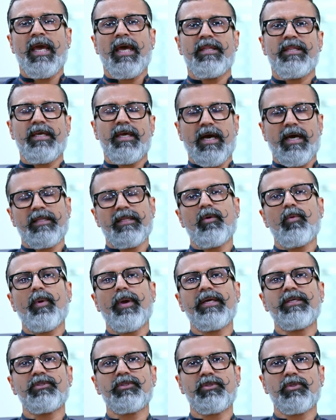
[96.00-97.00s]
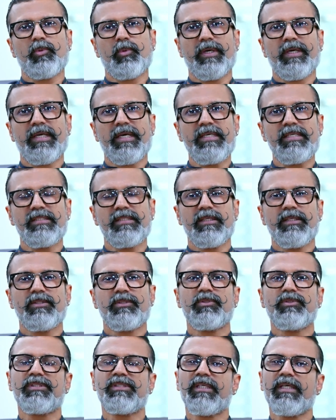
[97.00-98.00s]
The other way to do it is
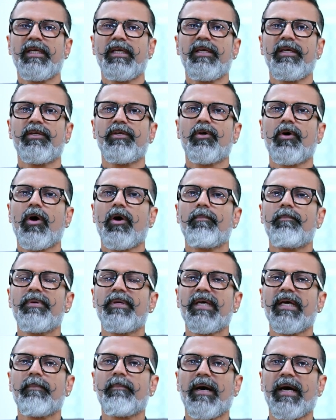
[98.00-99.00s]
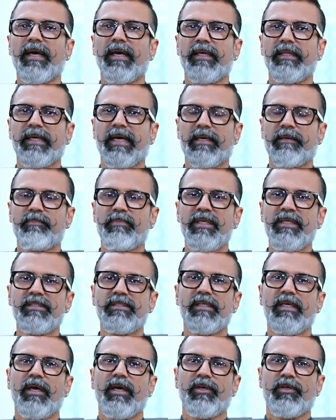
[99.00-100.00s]
to see your BMI. That
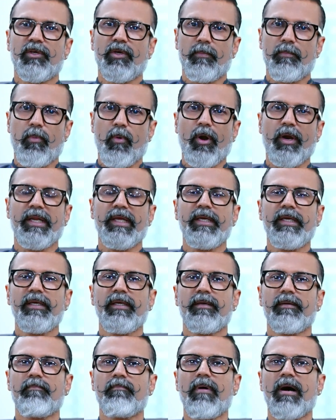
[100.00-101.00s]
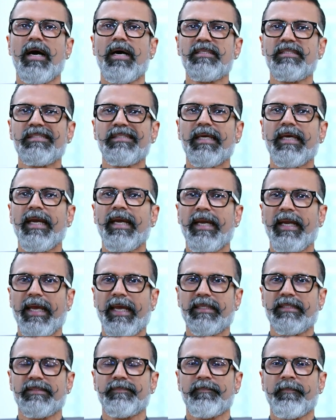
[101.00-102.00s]
means your body mass
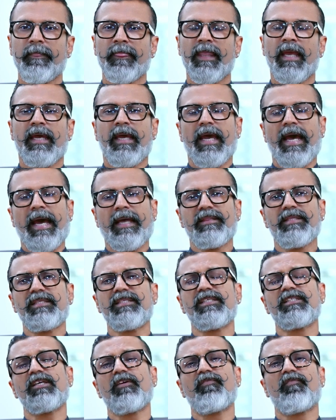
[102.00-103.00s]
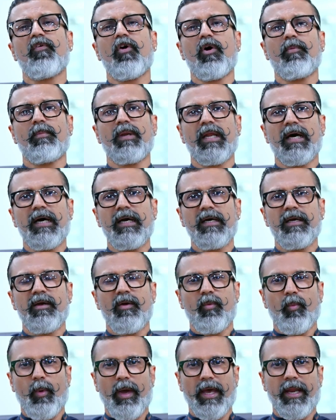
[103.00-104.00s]
index. And this is a formula
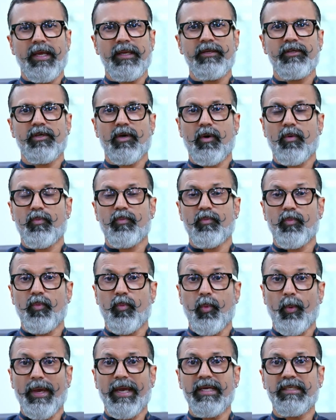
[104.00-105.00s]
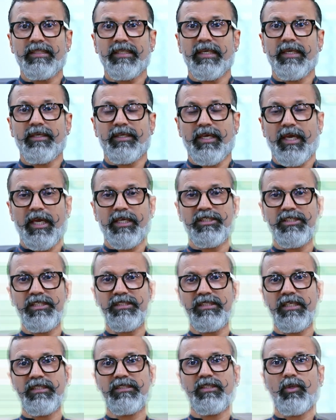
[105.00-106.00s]
wherein your weight in
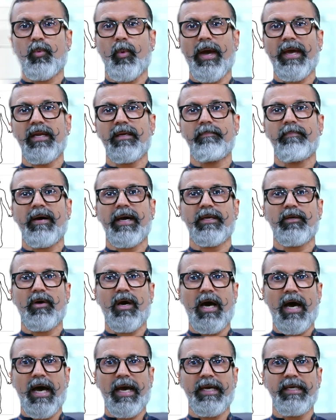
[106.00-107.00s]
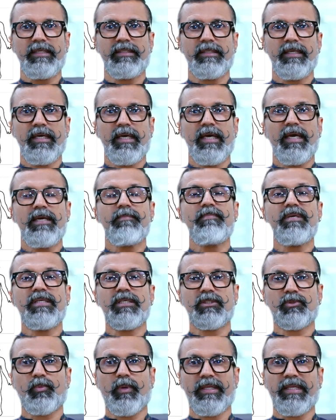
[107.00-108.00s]
kgs is divided by your height in
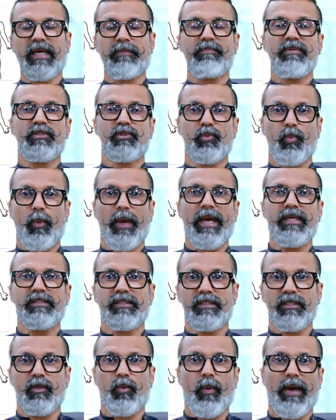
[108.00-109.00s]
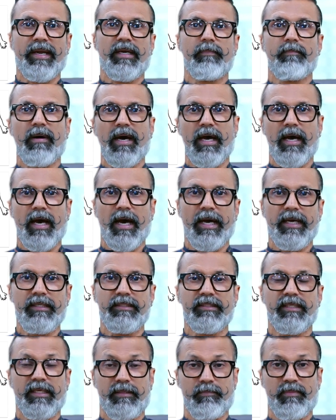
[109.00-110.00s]
meters square. That means weight divided by
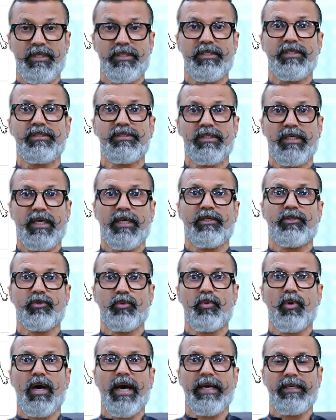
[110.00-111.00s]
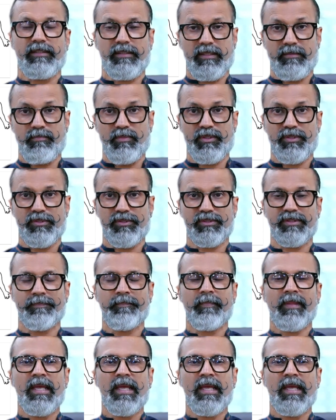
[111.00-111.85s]
height in meters into height in meters.